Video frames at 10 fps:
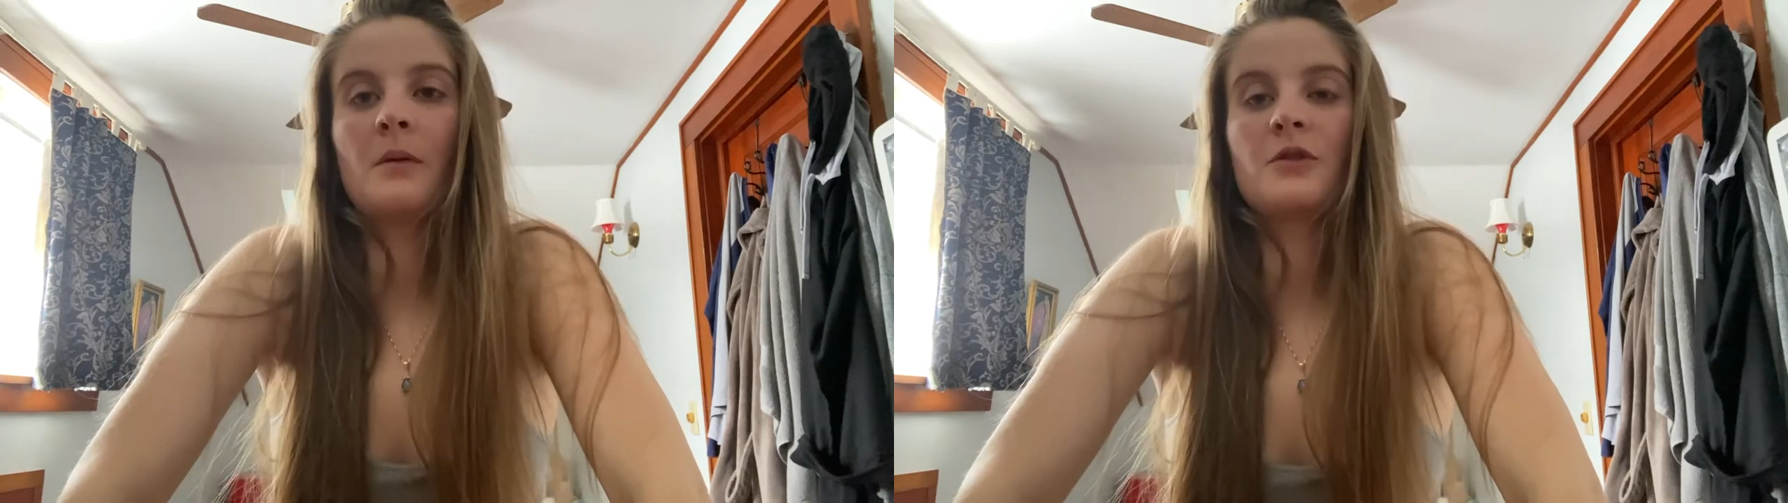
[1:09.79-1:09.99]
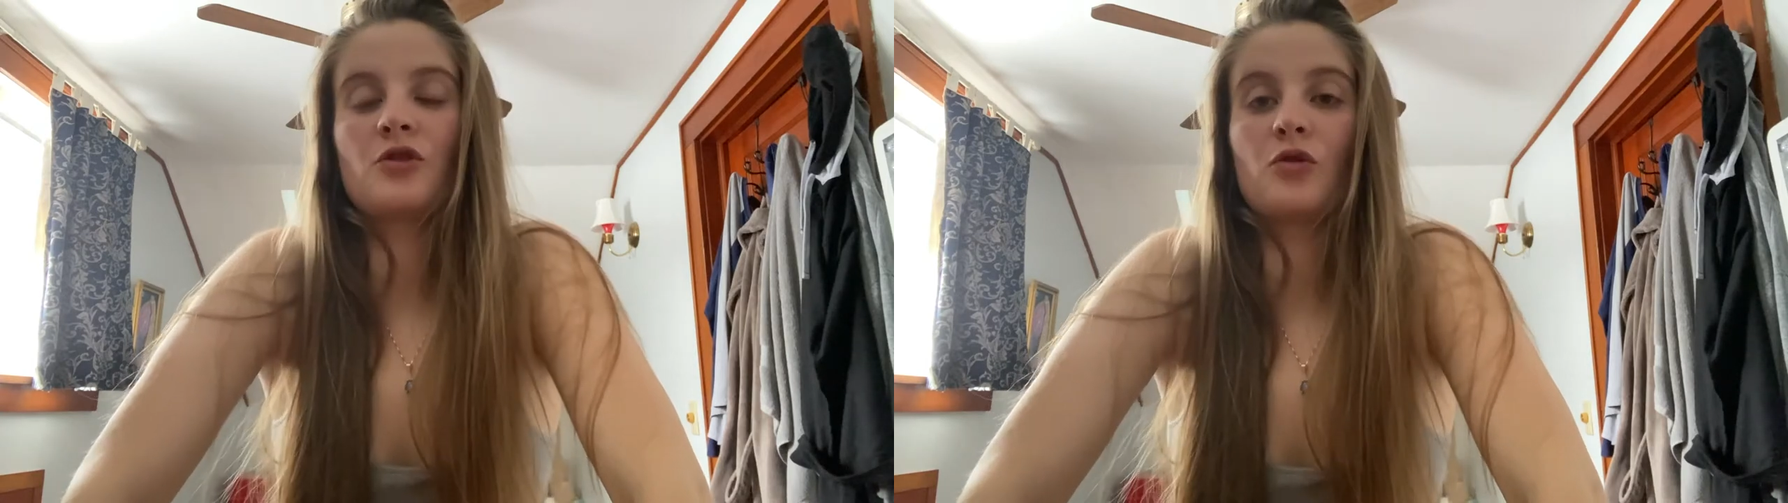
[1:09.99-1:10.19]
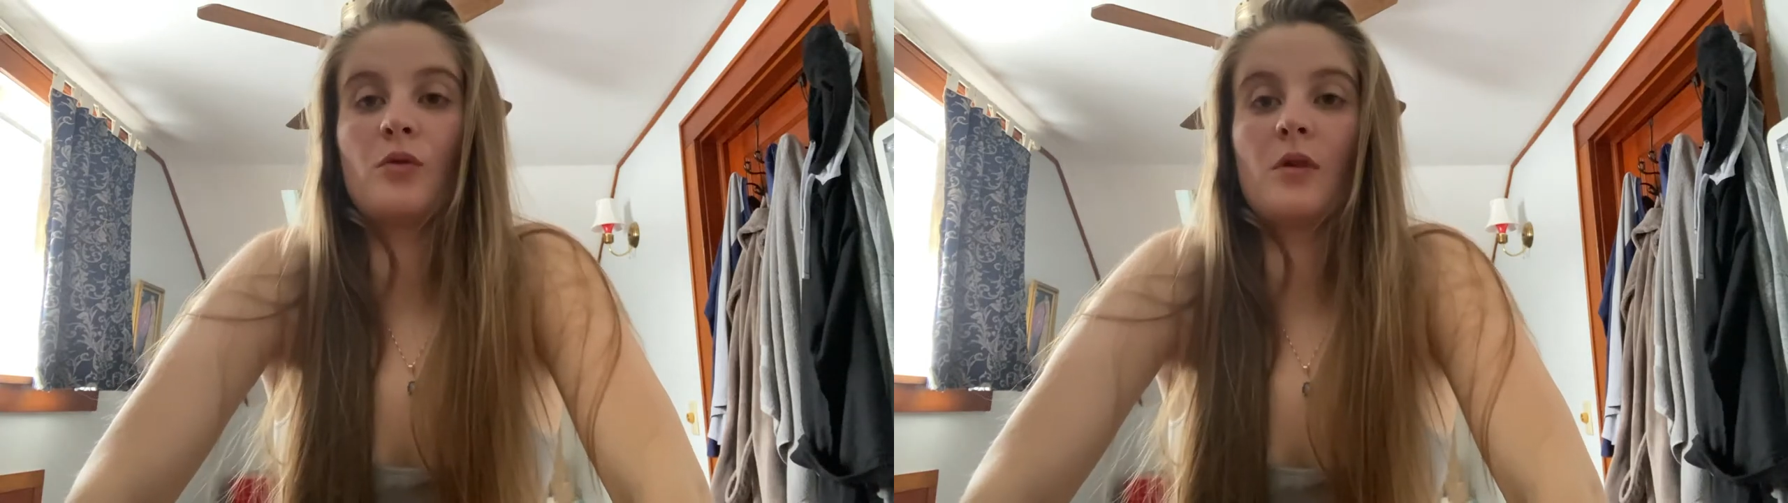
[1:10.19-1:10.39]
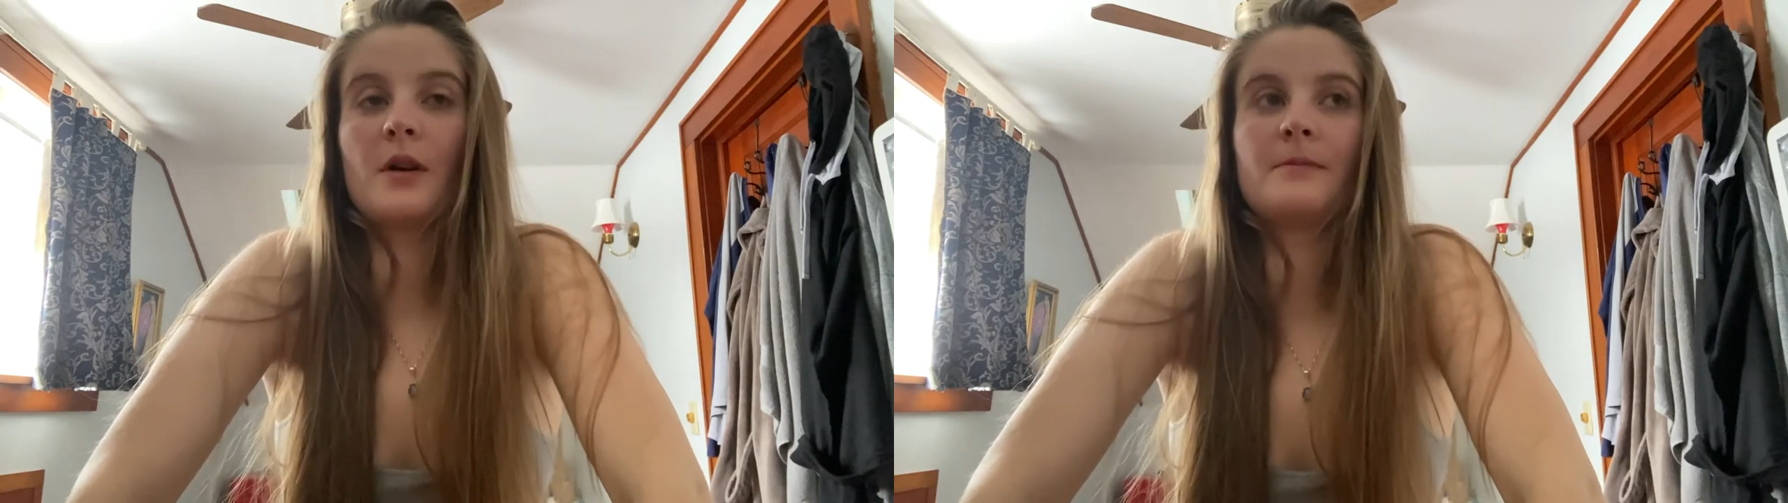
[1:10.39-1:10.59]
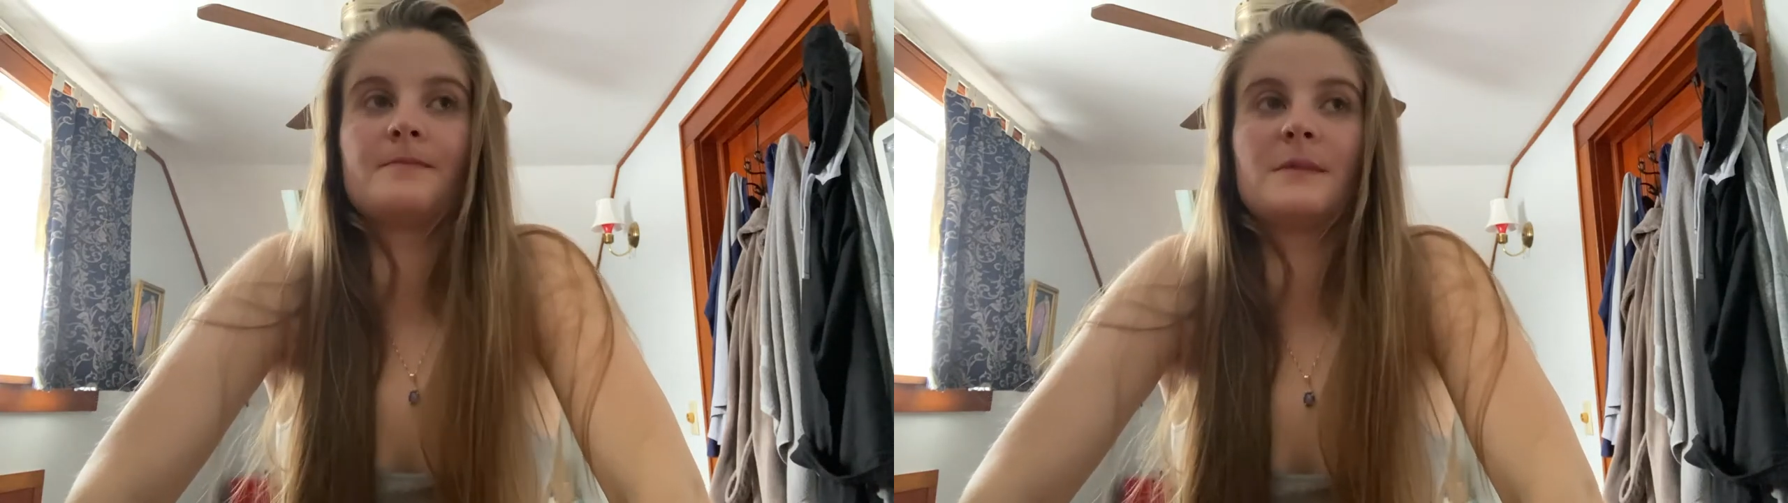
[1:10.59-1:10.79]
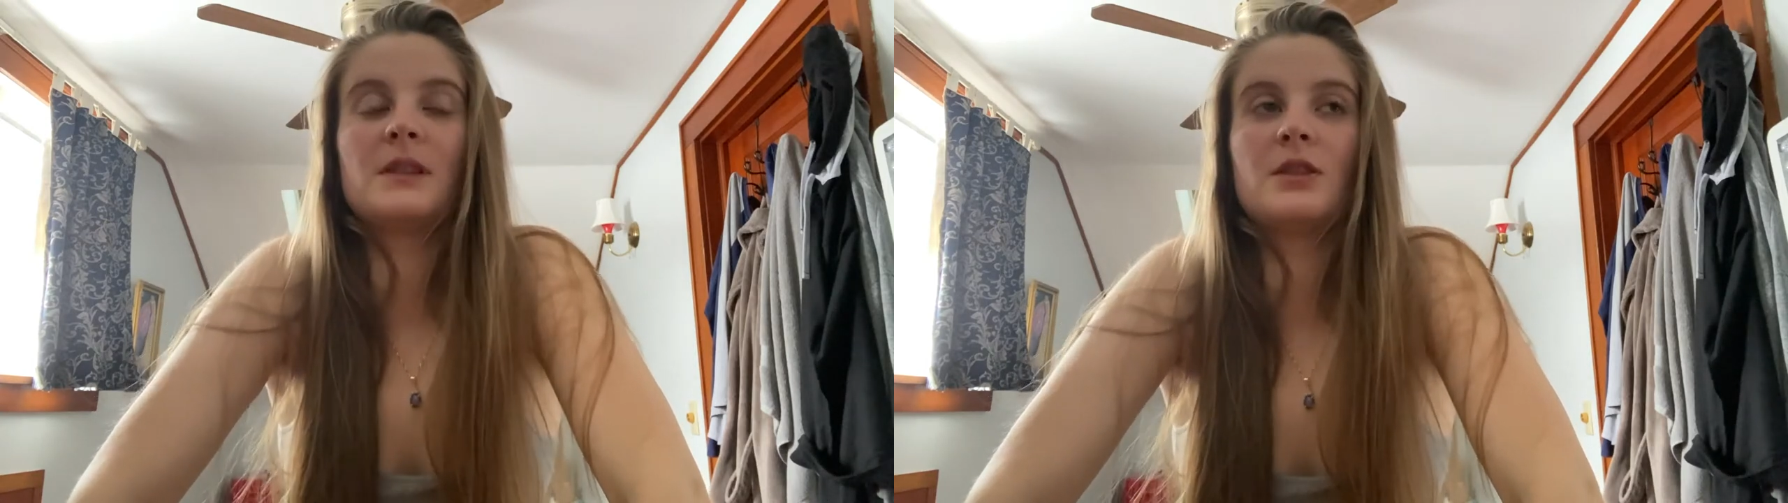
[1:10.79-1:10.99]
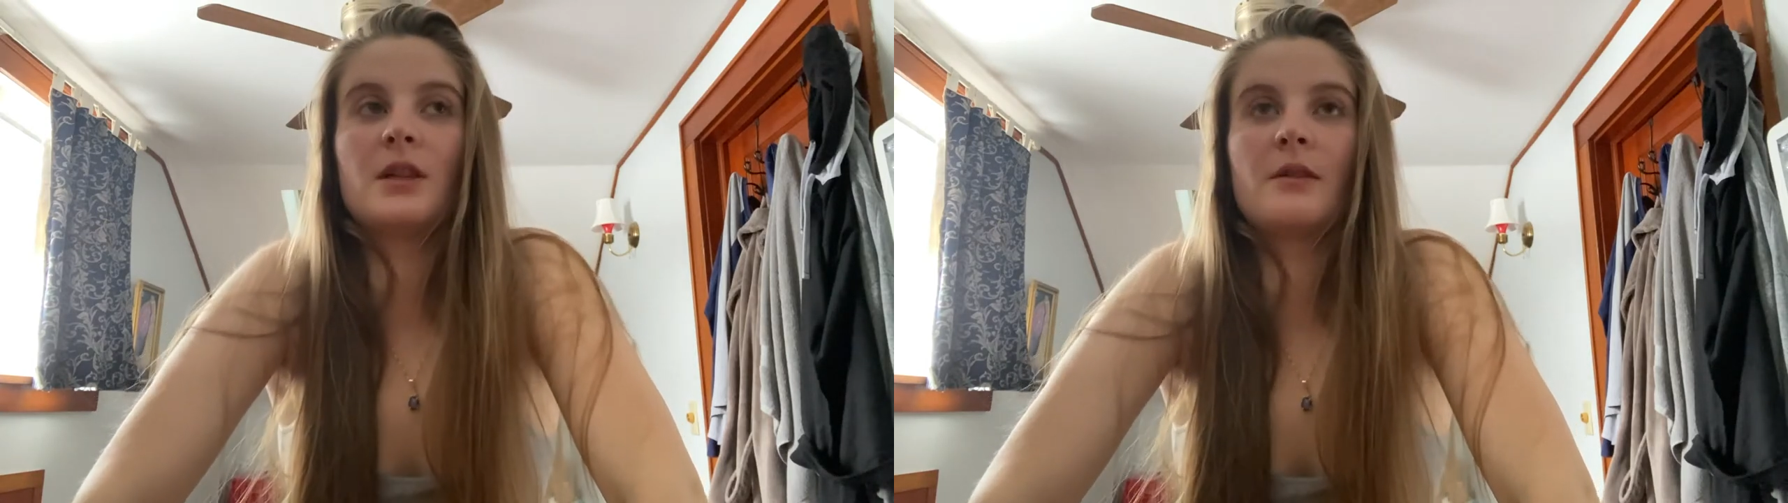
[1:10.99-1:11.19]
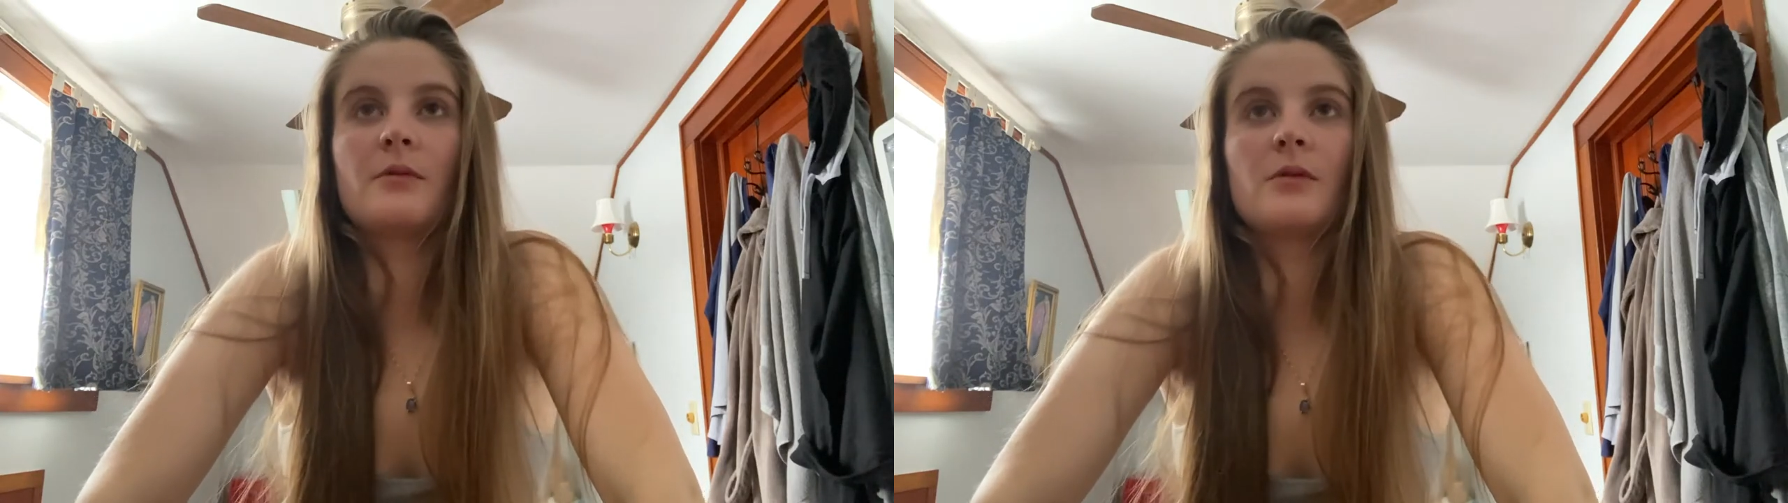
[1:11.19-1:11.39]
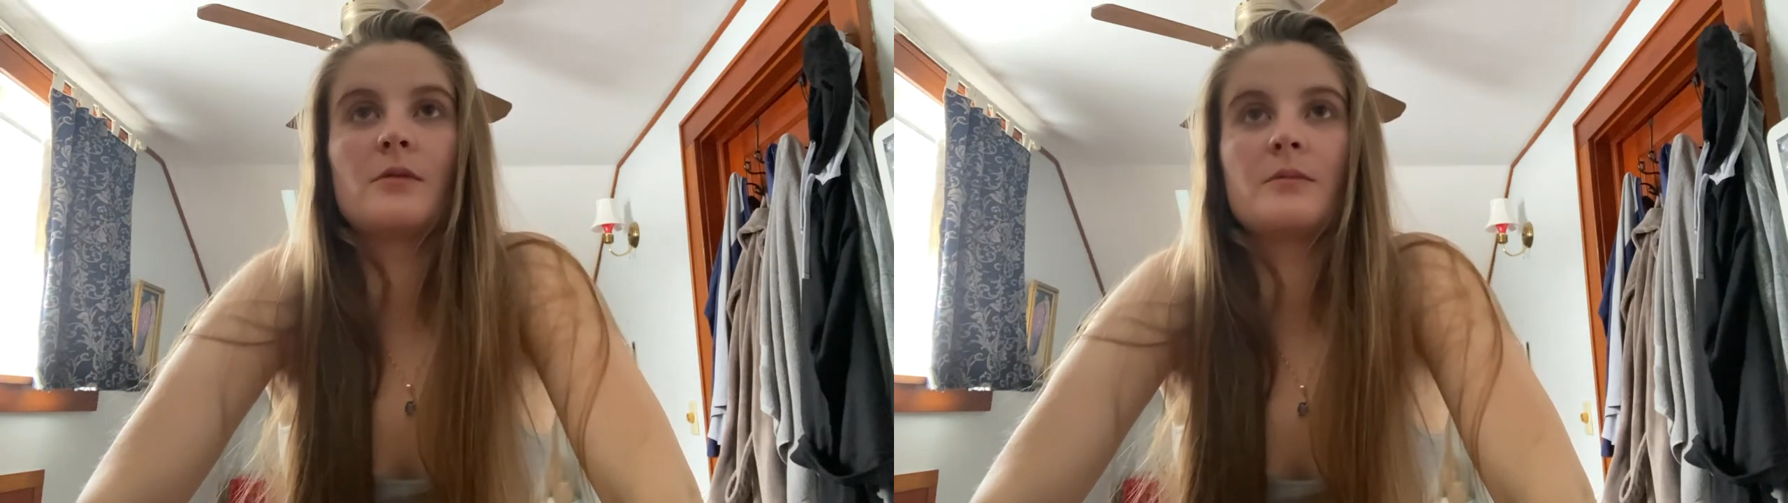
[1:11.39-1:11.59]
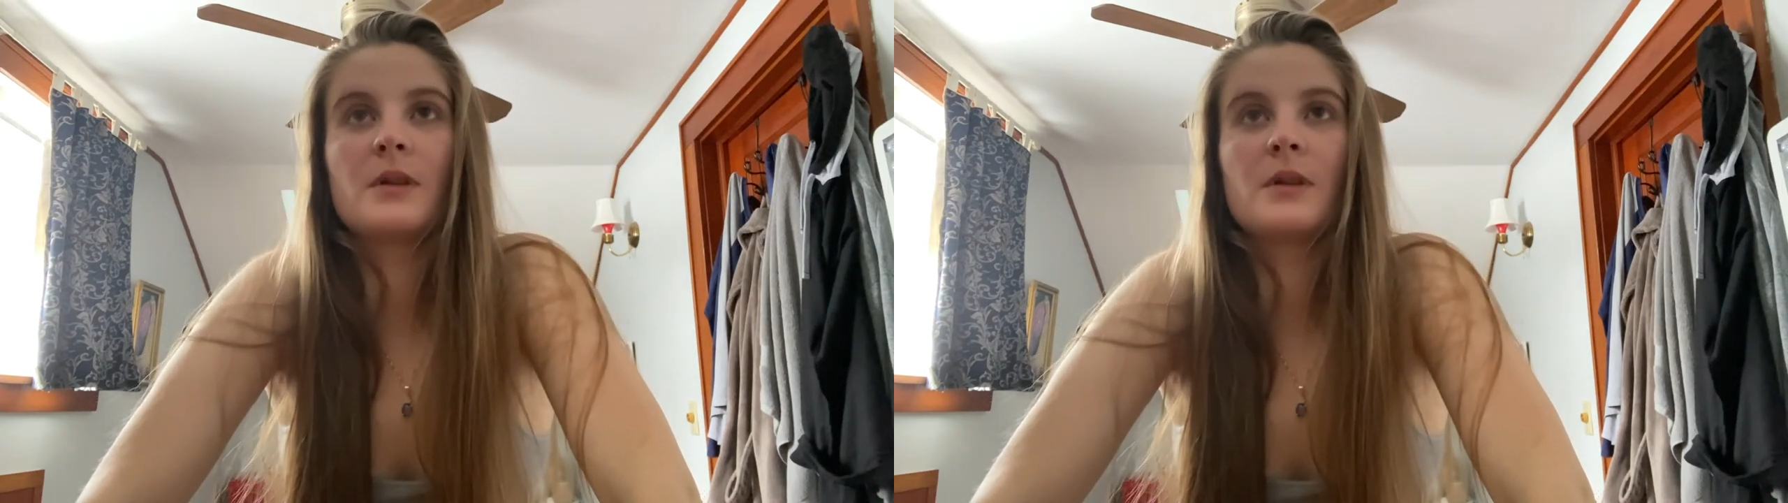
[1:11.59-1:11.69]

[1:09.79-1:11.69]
sore in general.